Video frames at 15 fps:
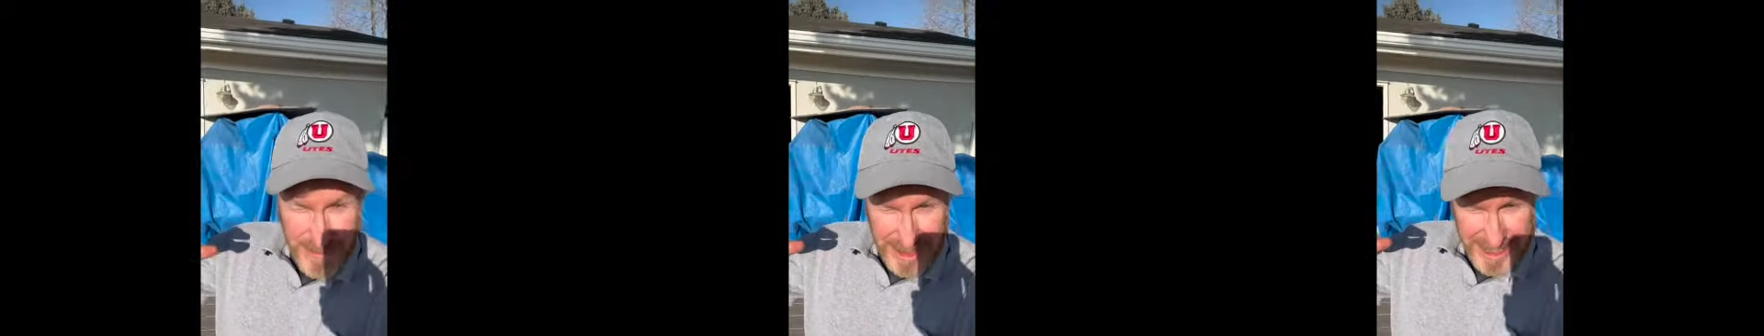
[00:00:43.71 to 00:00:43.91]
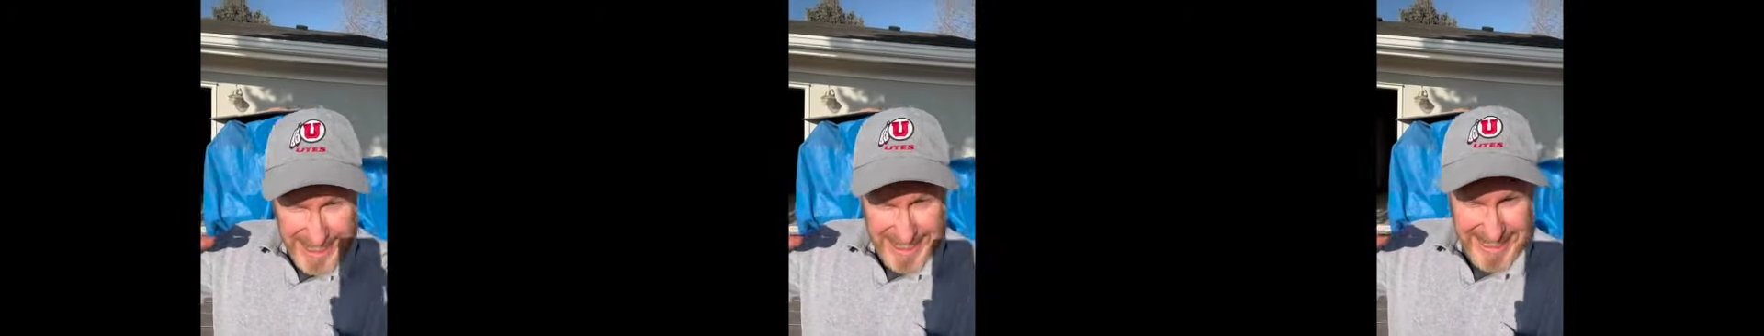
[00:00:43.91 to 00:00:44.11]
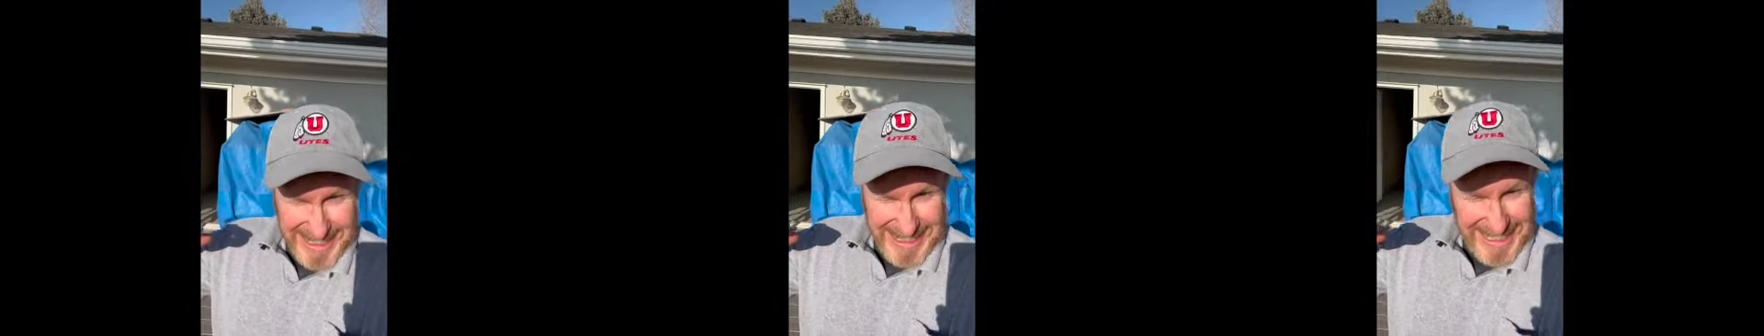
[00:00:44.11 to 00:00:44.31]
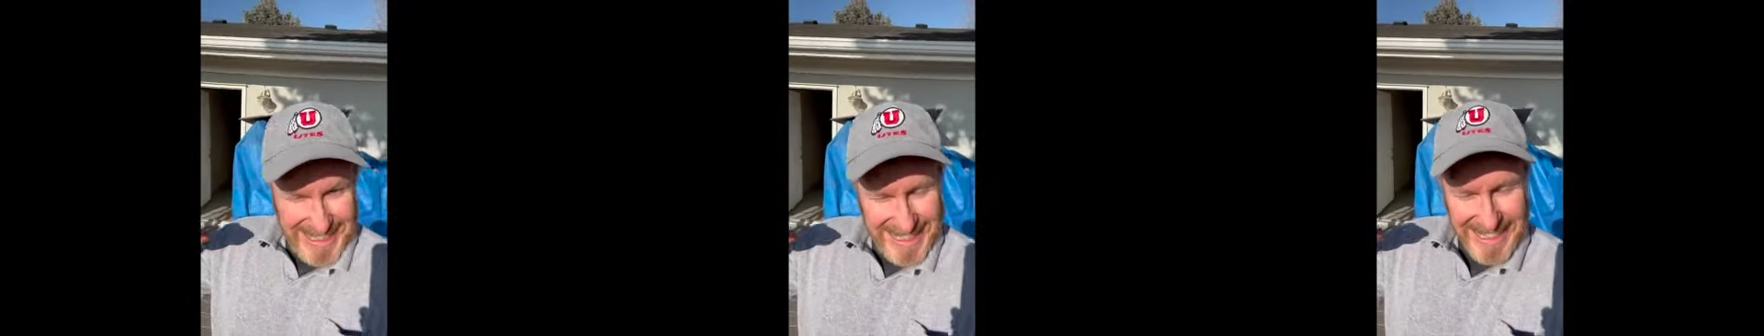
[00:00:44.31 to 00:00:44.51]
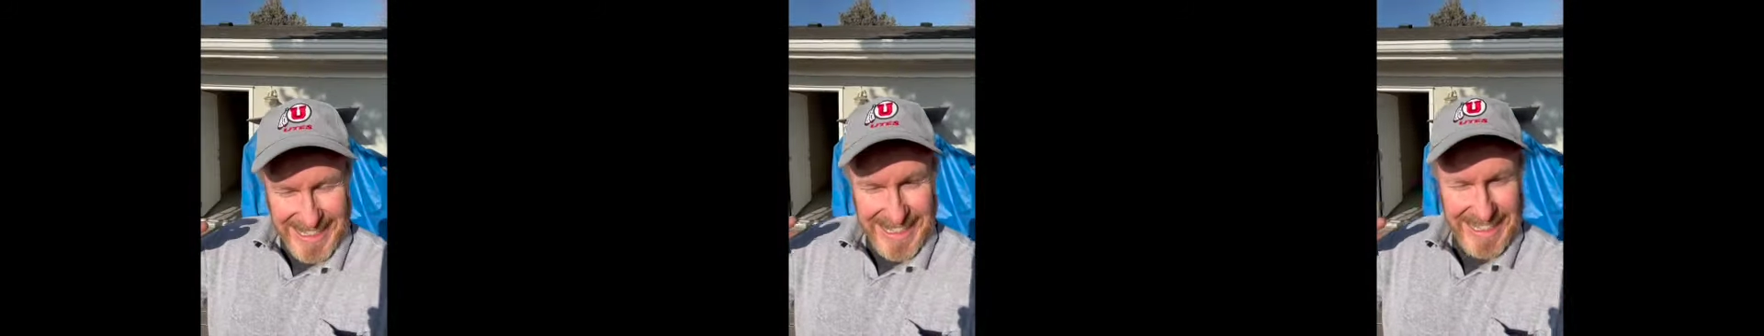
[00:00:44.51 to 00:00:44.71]
it
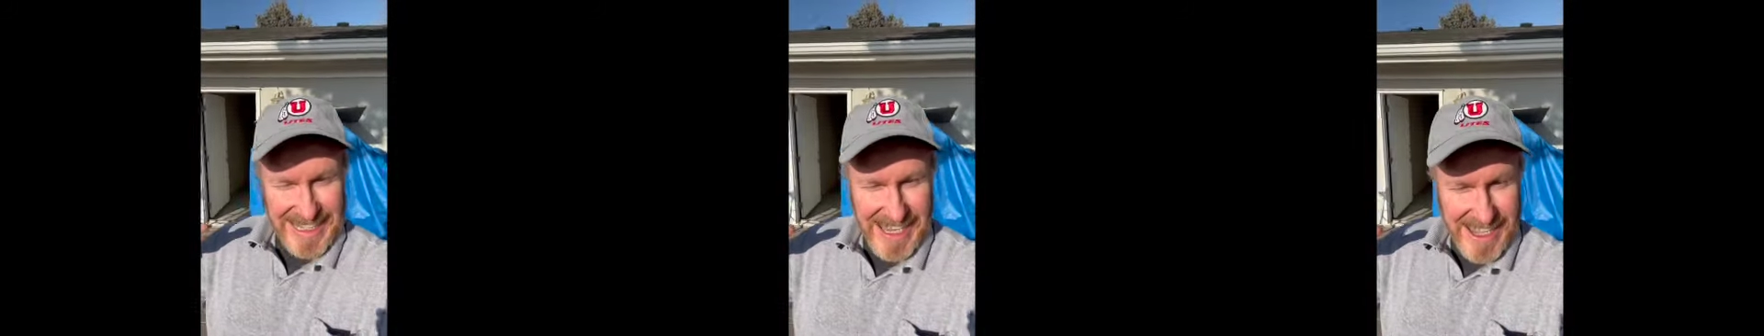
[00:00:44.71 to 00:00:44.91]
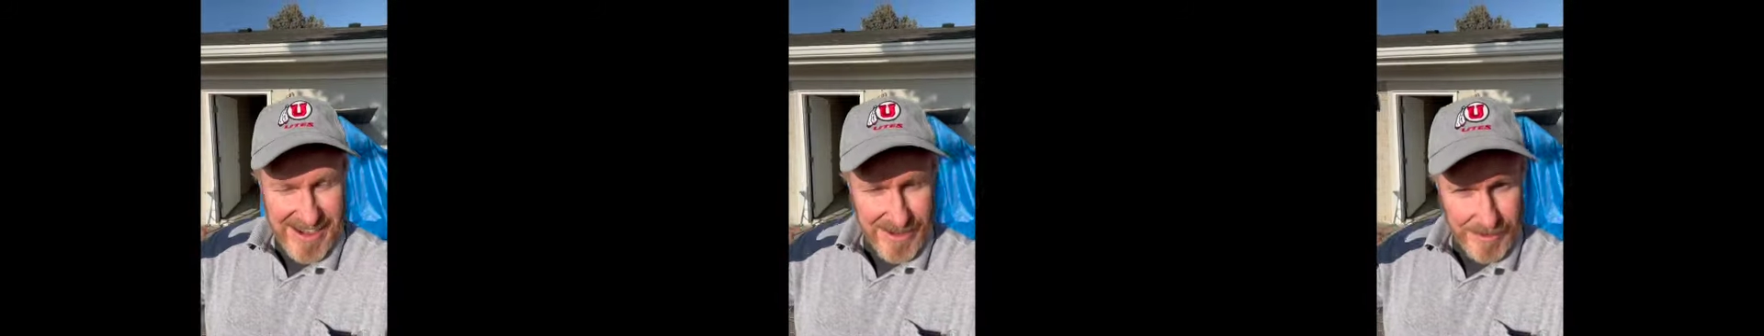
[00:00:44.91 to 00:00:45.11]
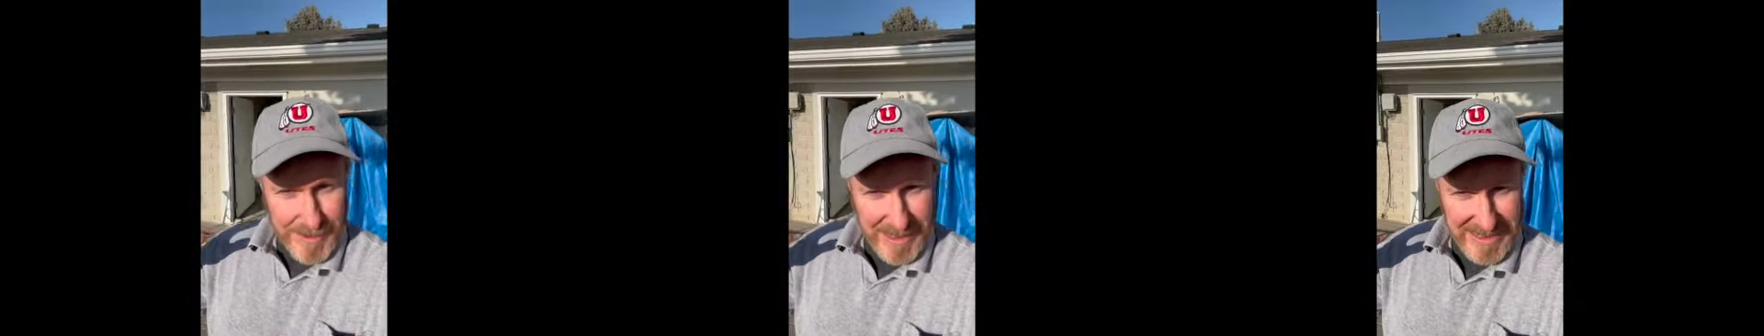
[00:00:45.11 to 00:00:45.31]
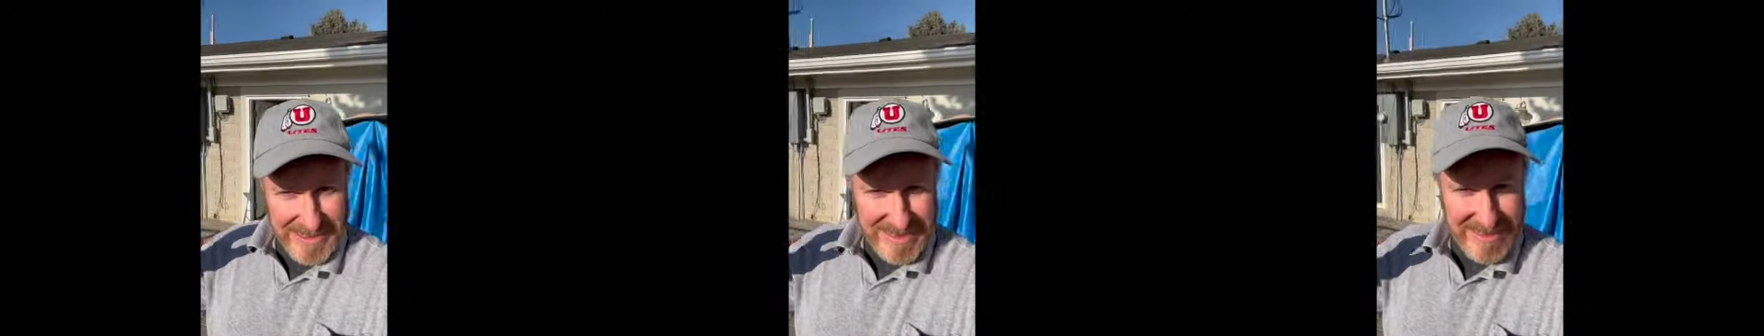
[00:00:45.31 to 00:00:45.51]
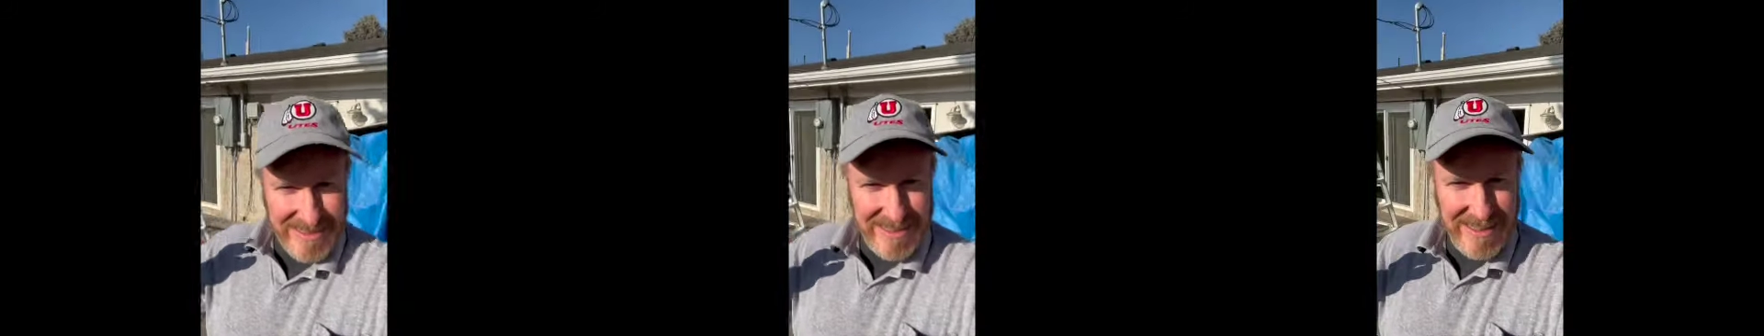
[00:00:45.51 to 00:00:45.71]
at a higher pitch.